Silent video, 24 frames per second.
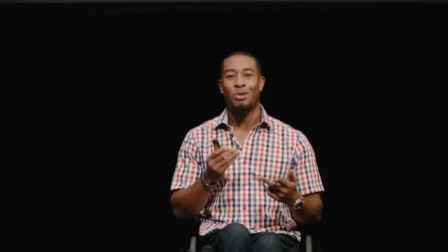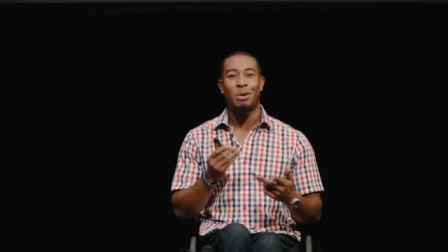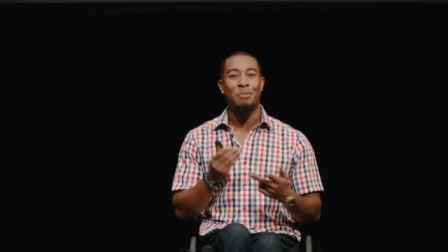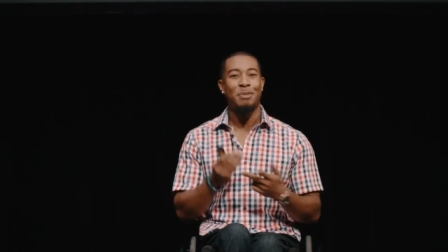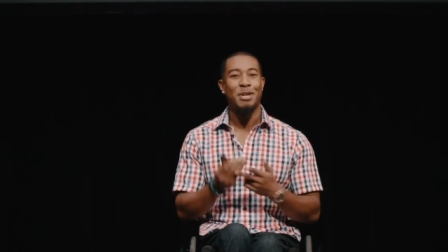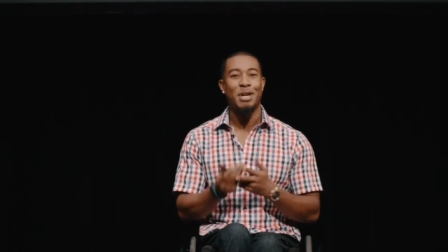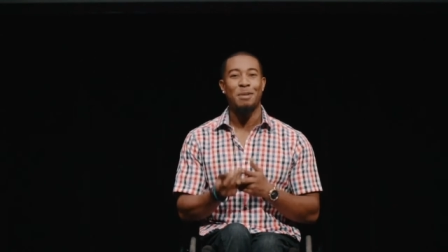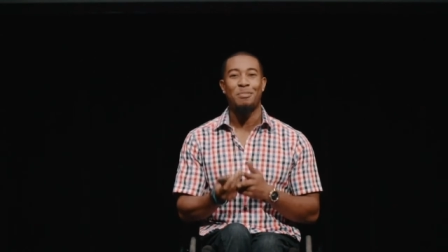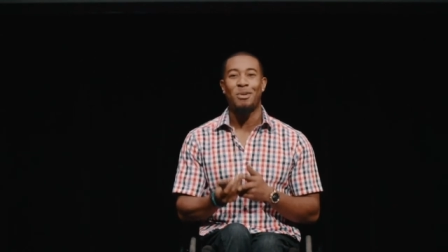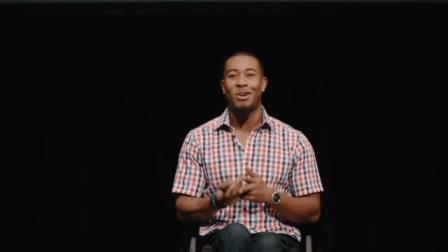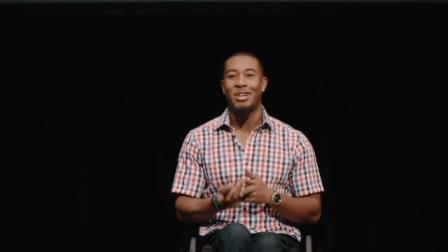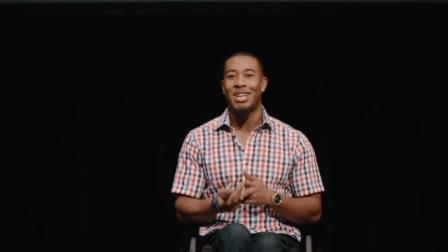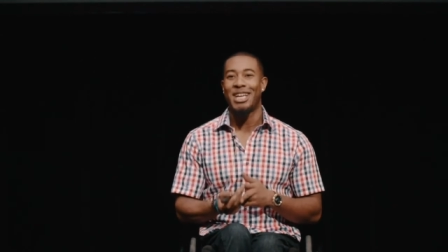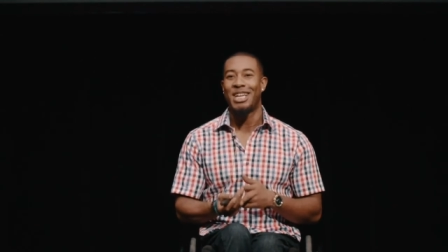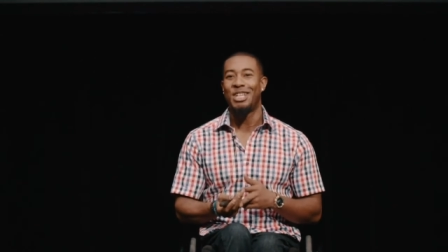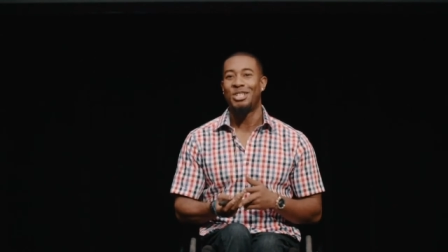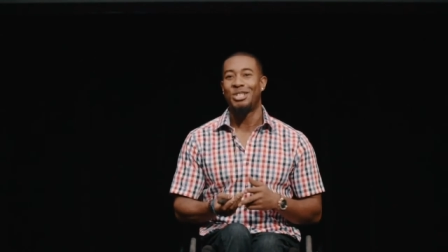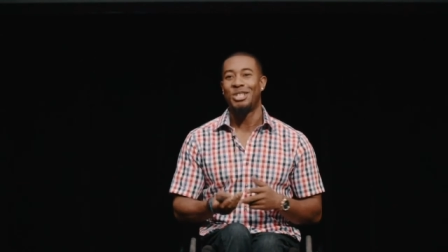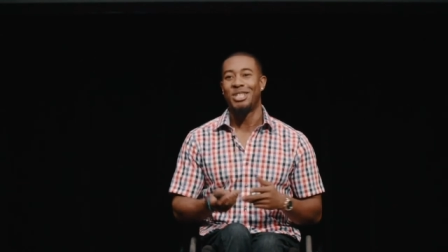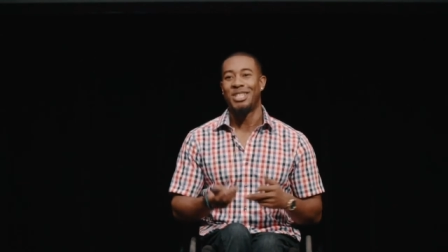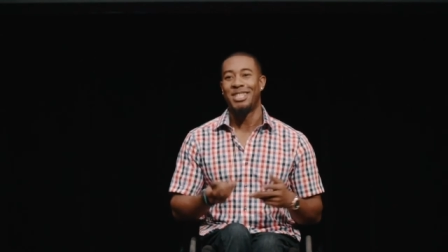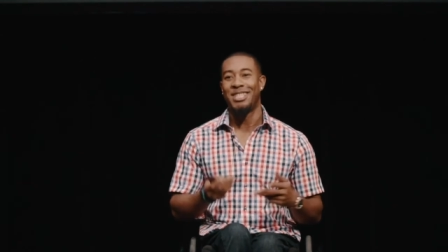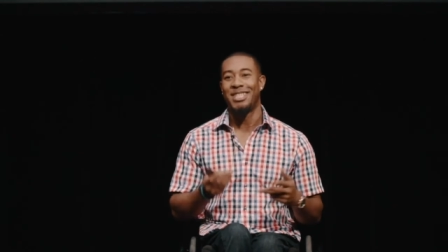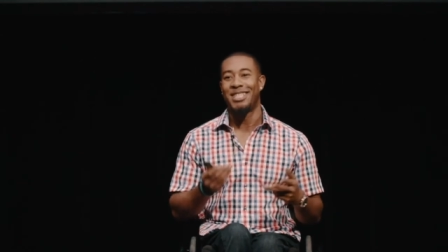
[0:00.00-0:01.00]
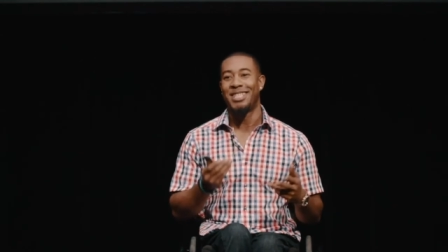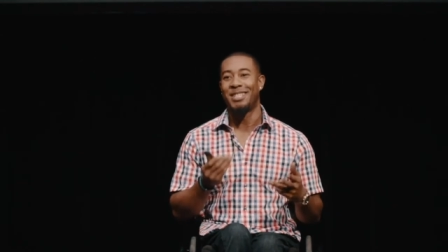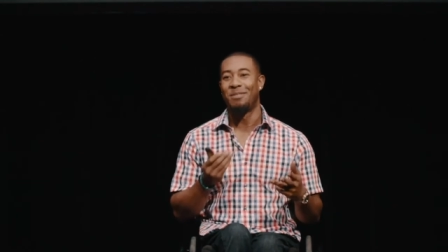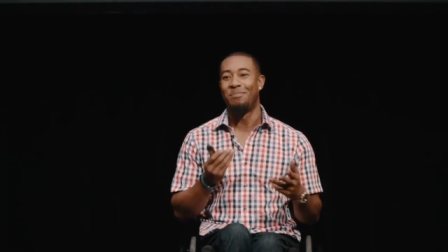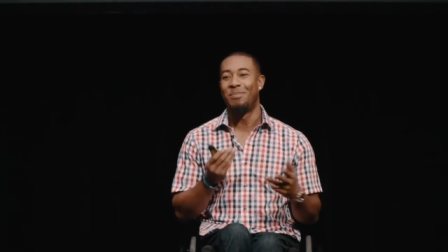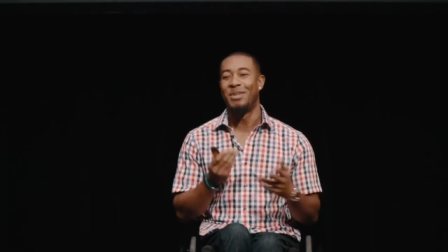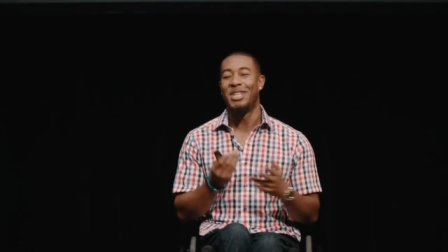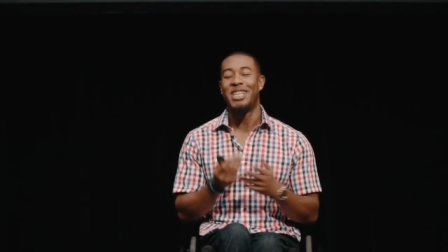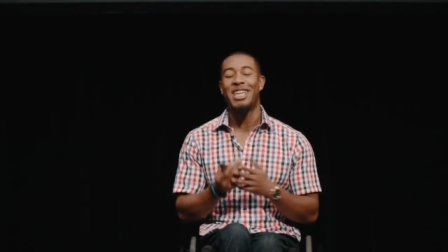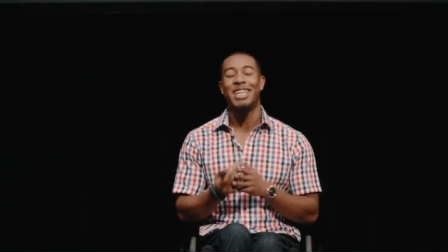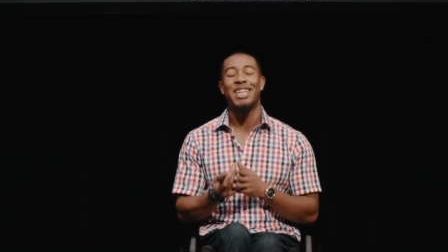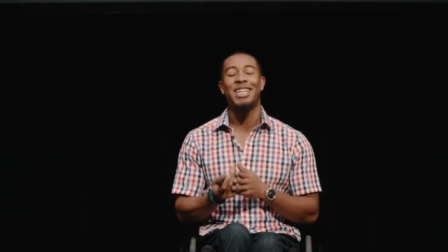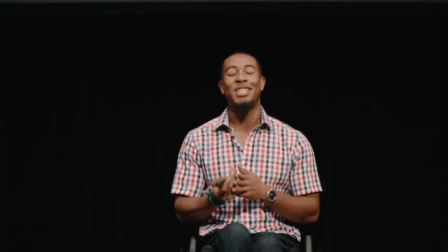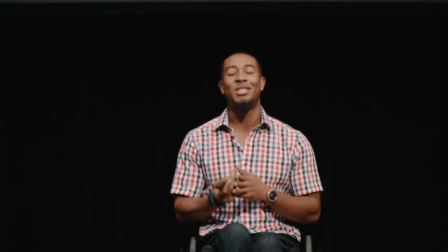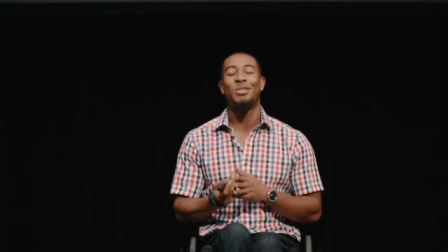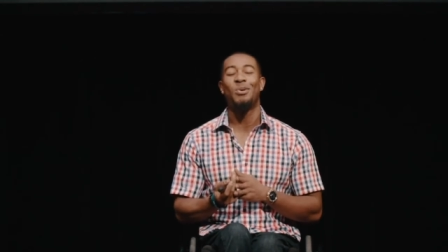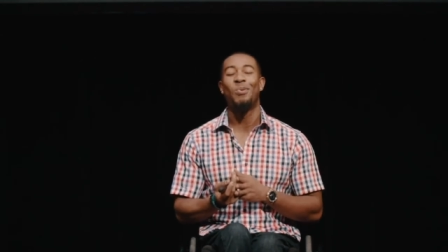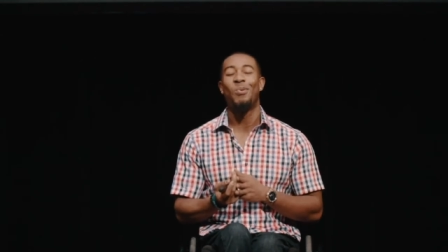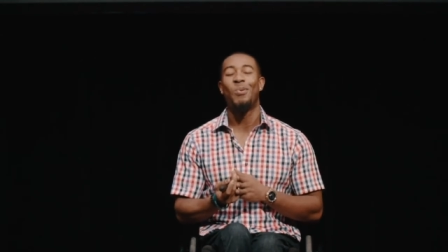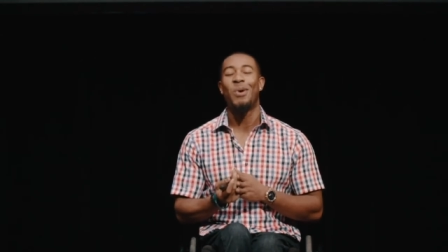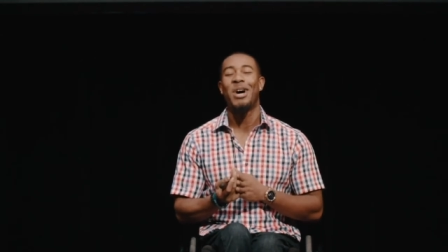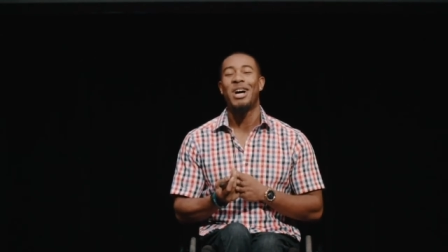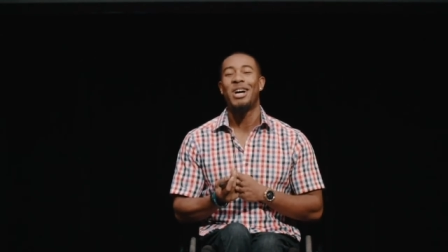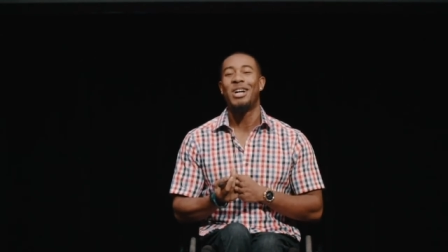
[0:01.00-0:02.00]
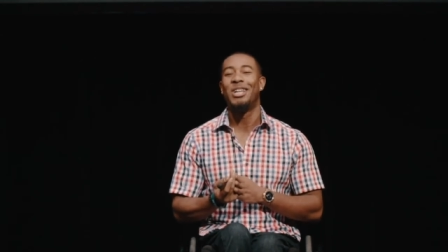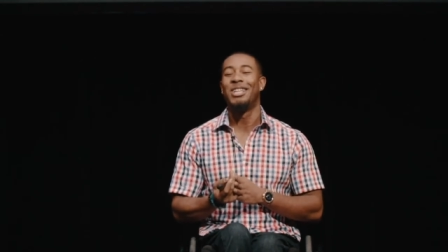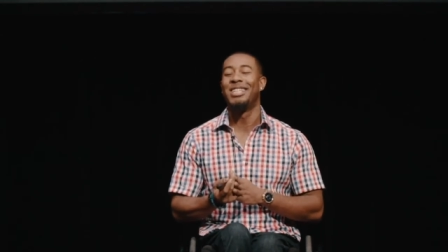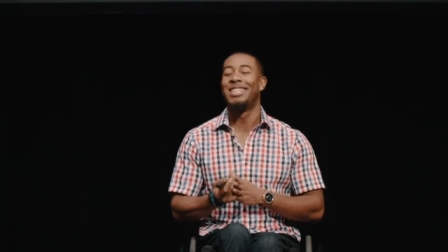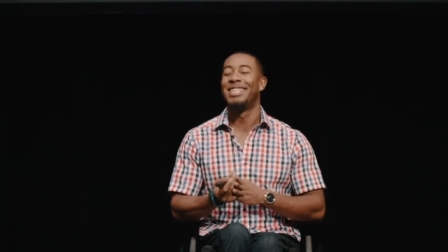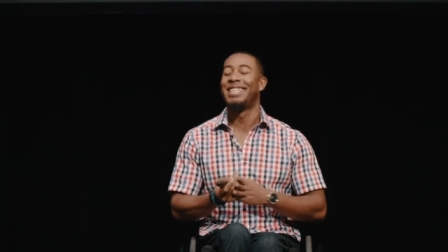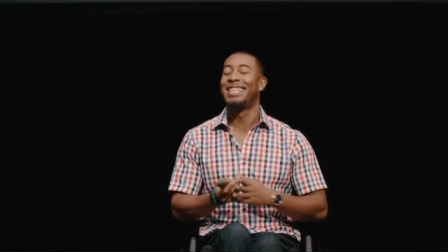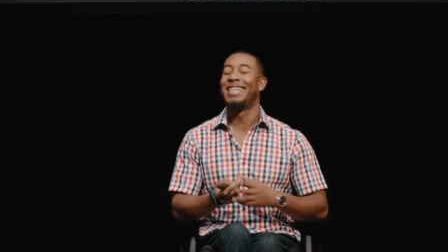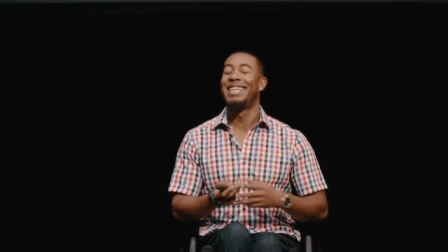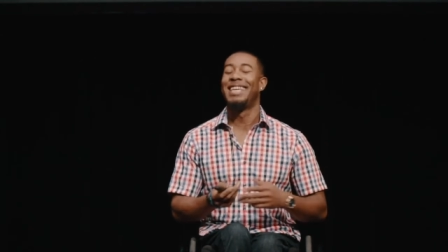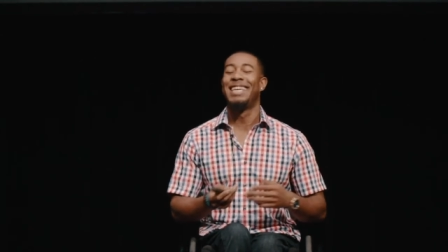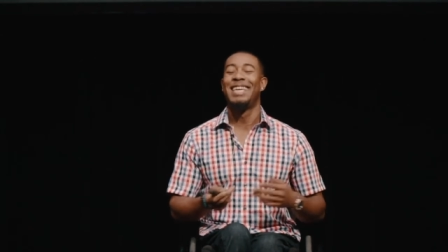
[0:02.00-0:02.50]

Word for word: ripping apart engines, beginning to weld.